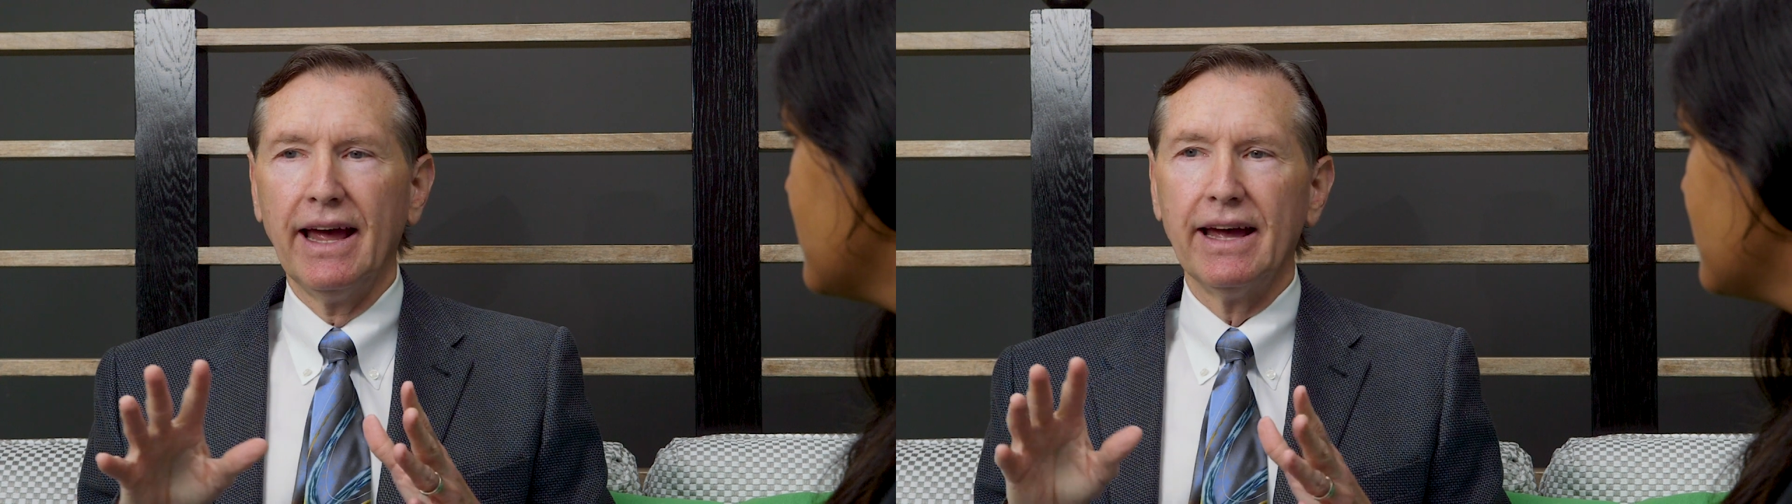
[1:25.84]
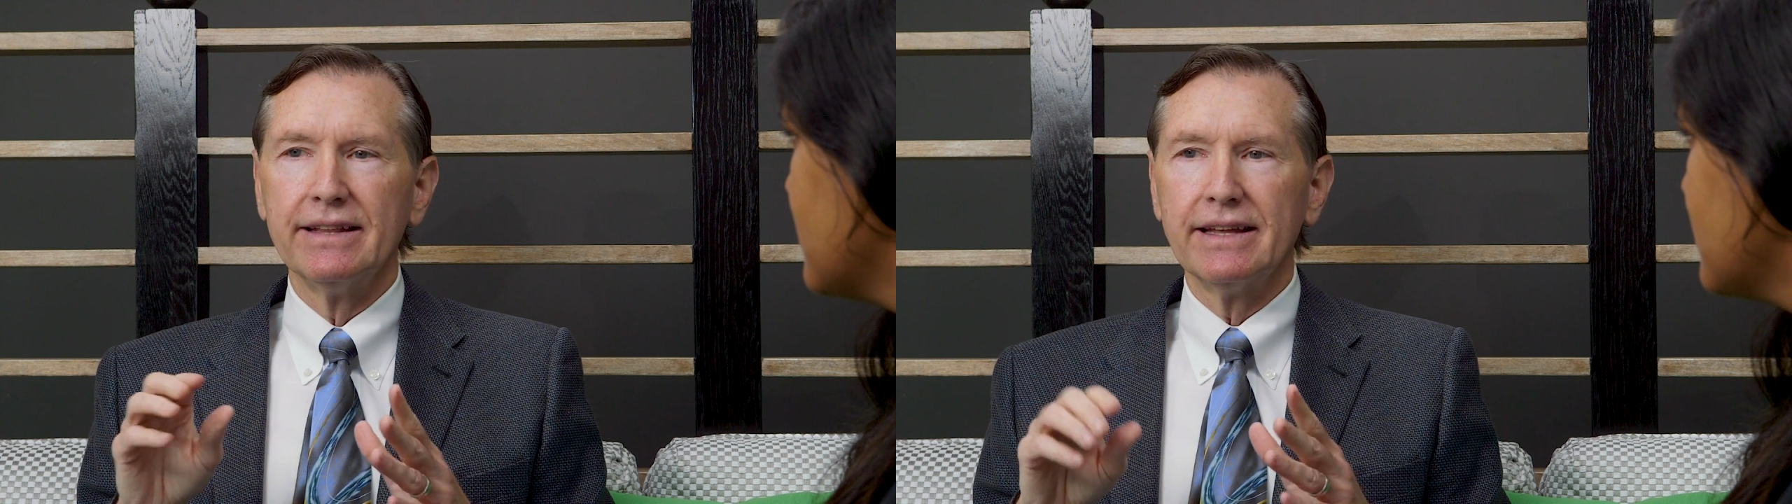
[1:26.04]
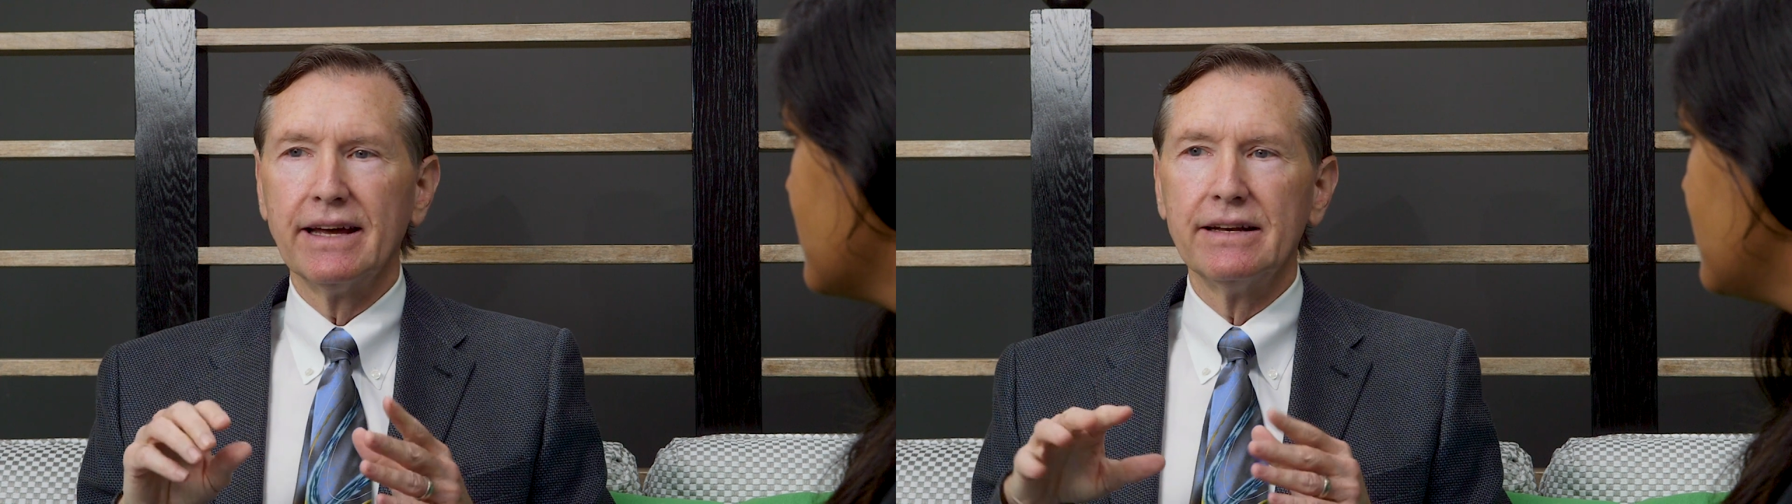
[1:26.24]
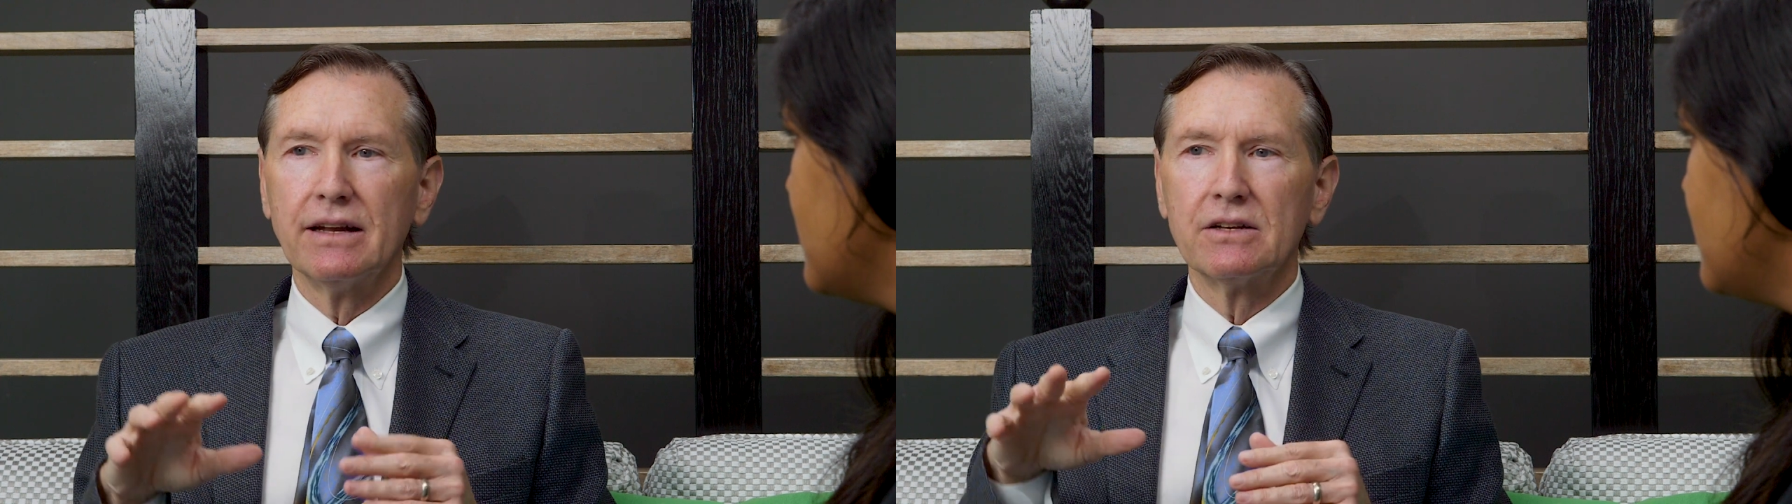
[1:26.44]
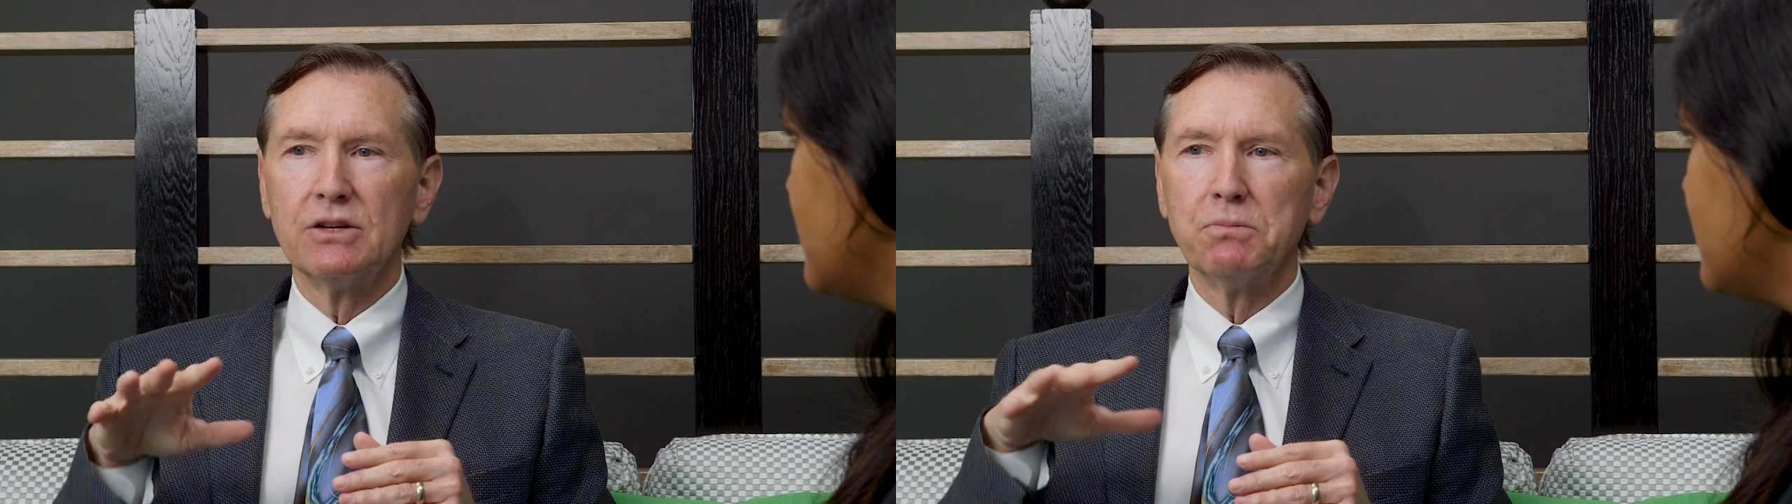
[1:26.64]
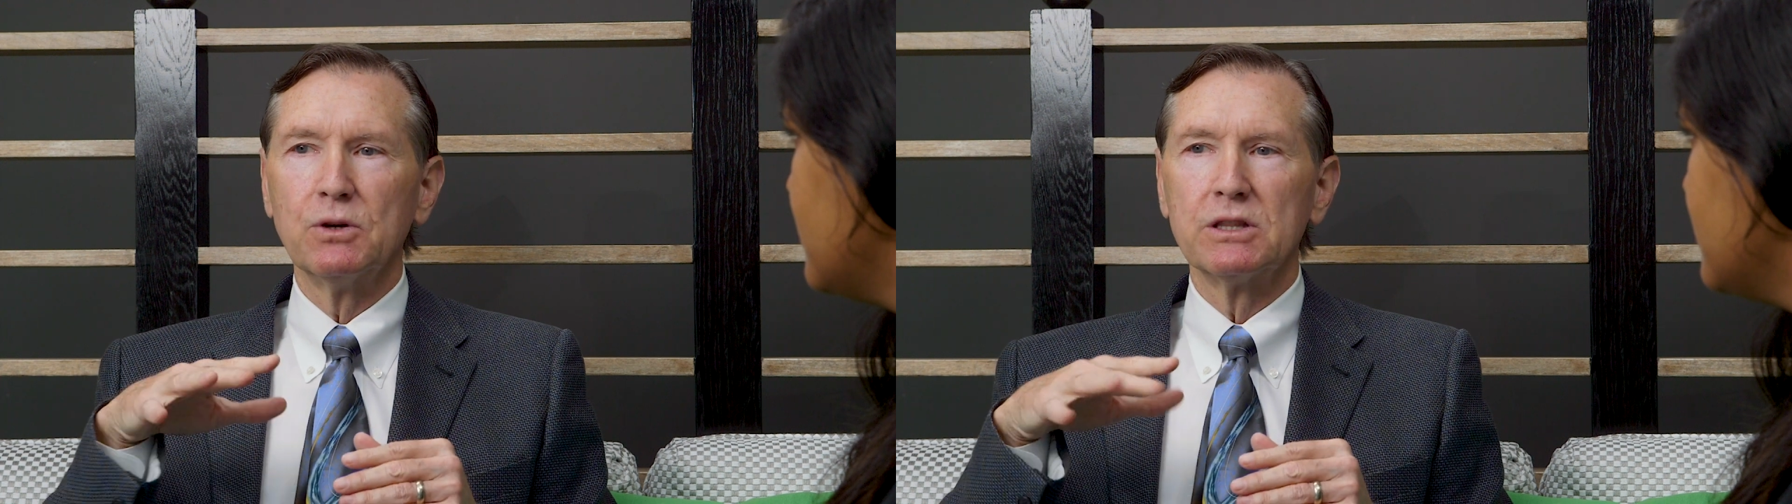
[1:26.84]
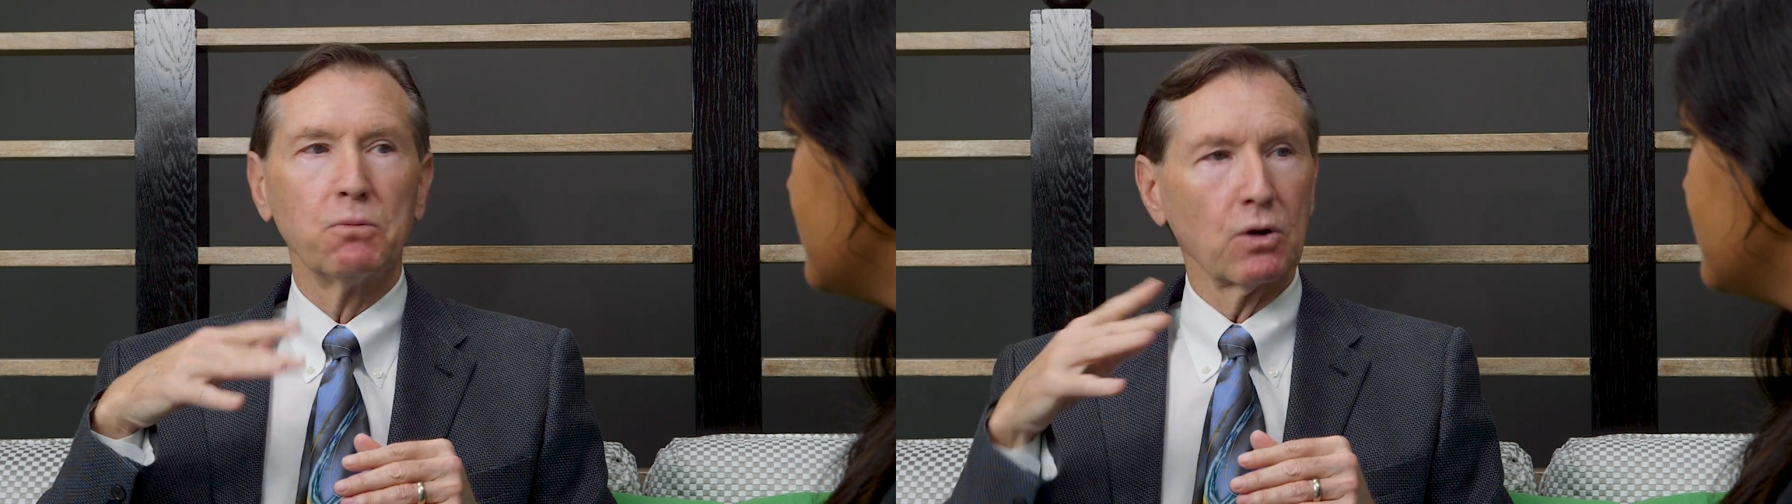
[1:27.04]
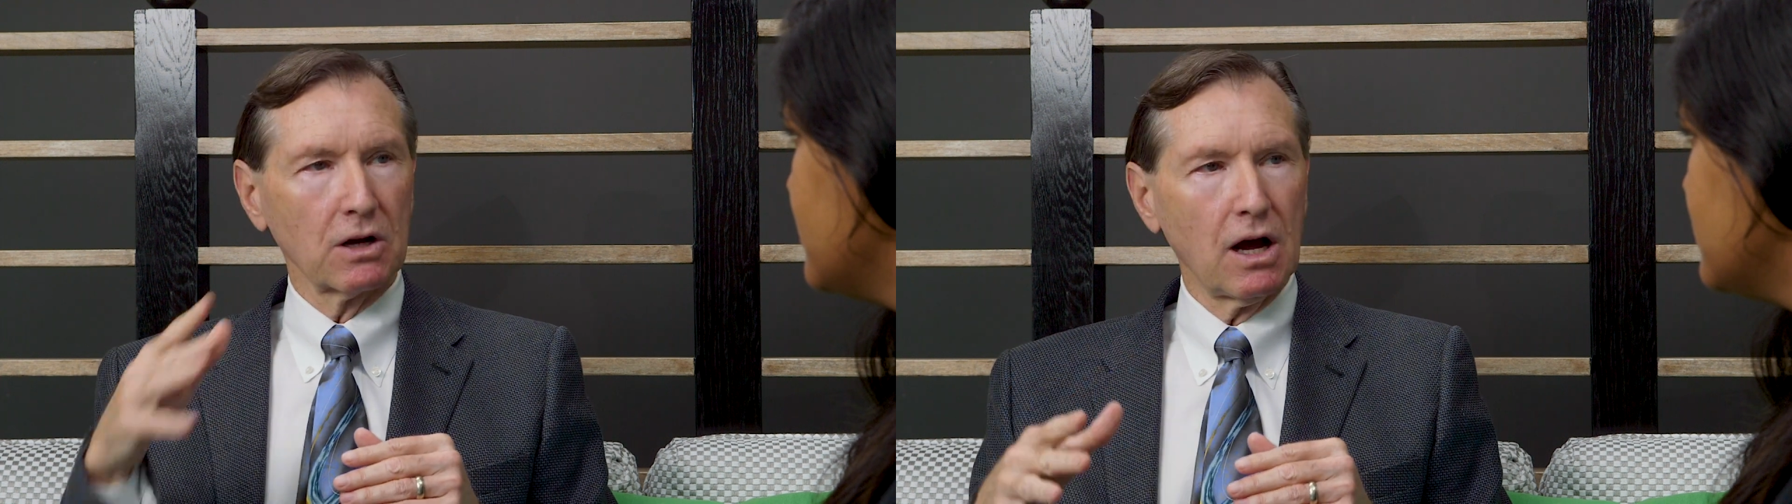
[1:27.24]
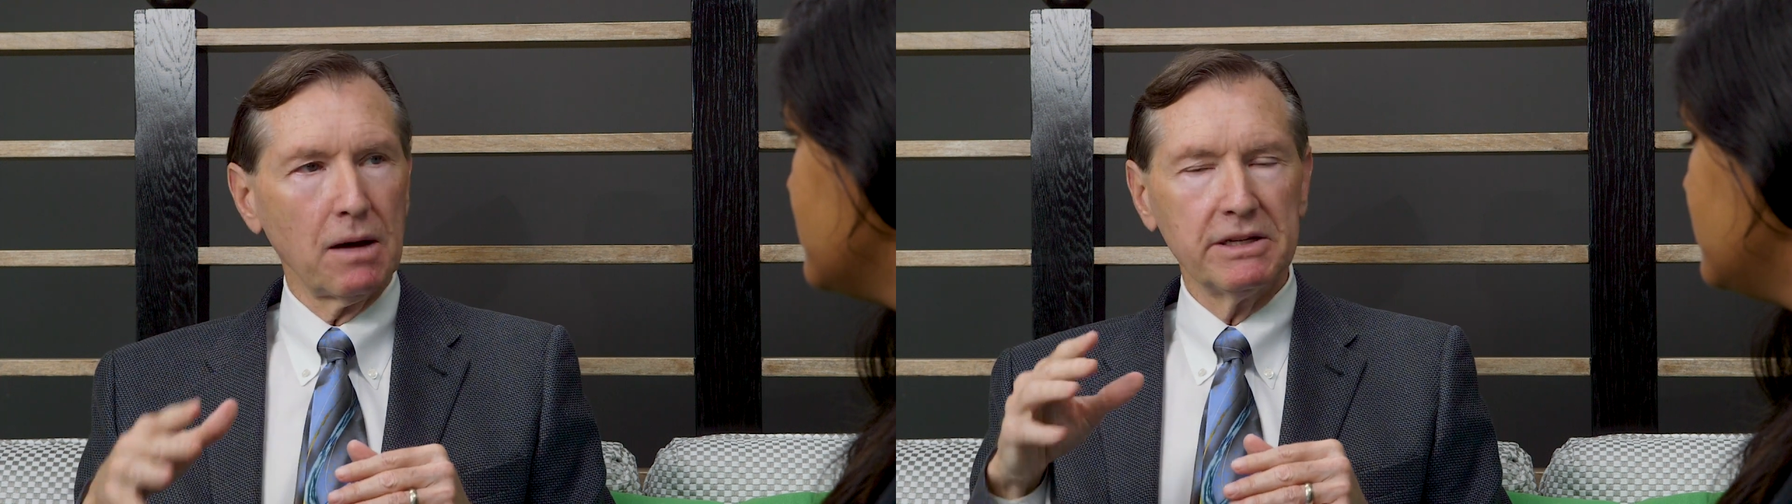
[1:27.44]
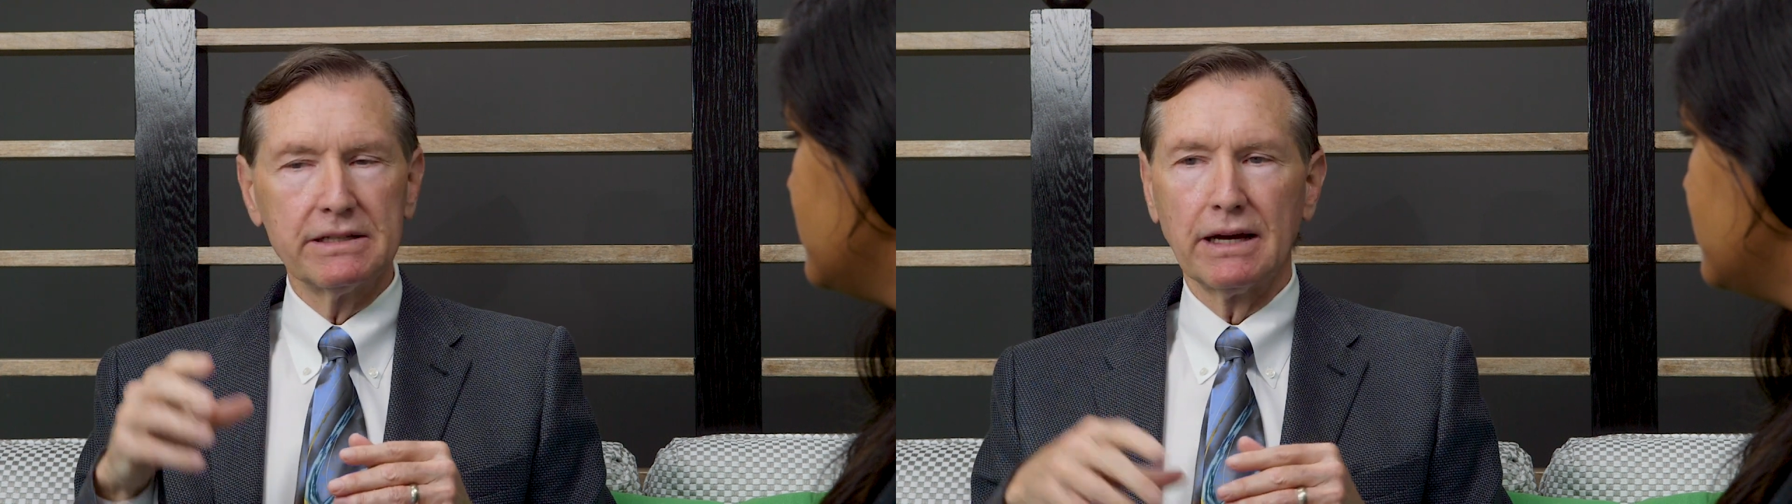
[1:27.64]
and then to put the more
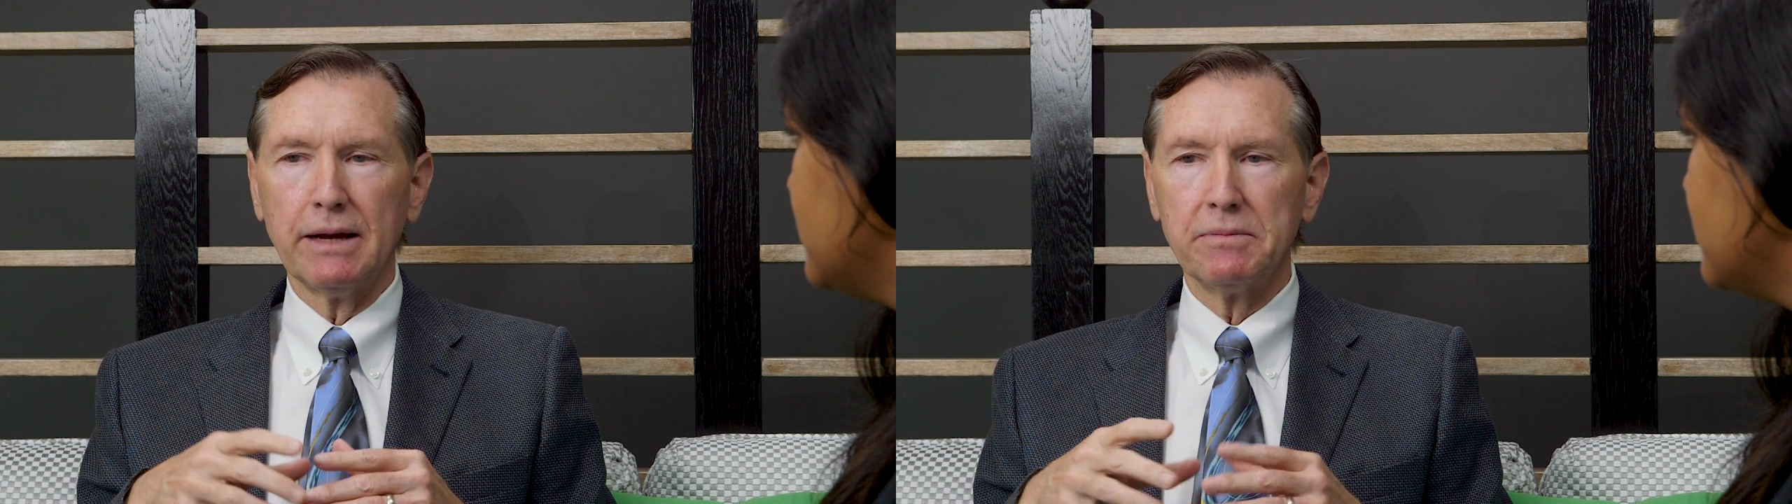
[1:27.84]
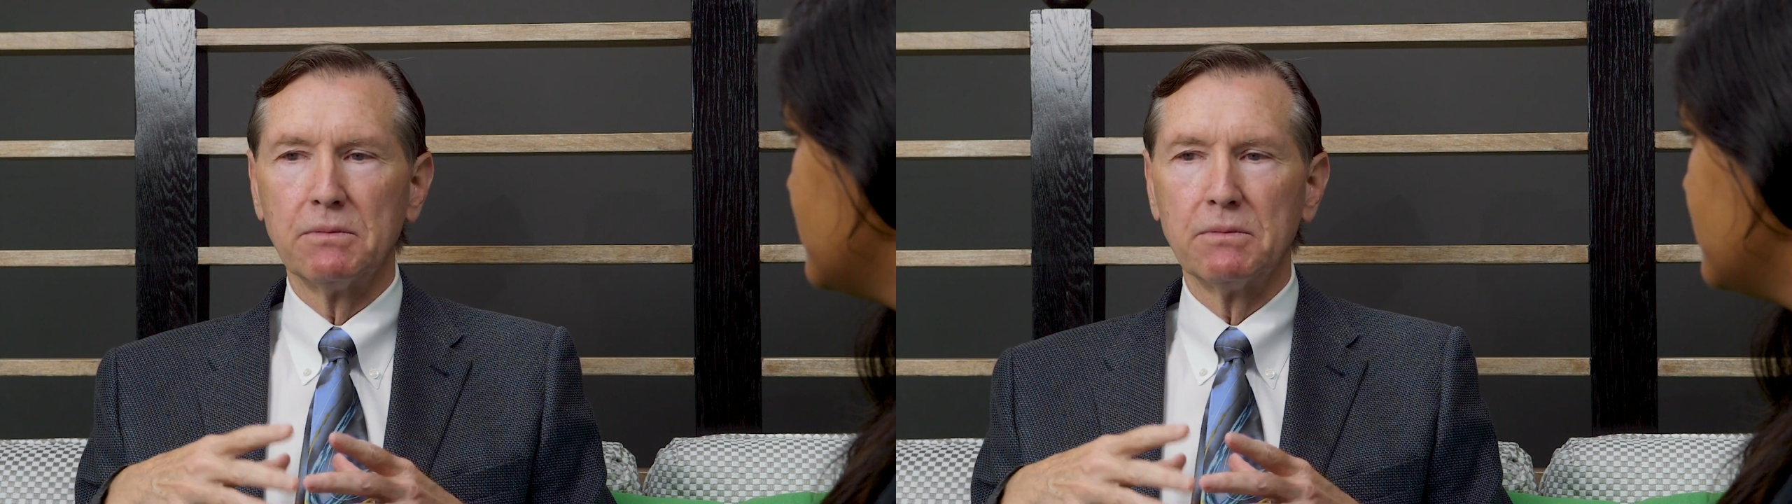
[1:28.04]
common type,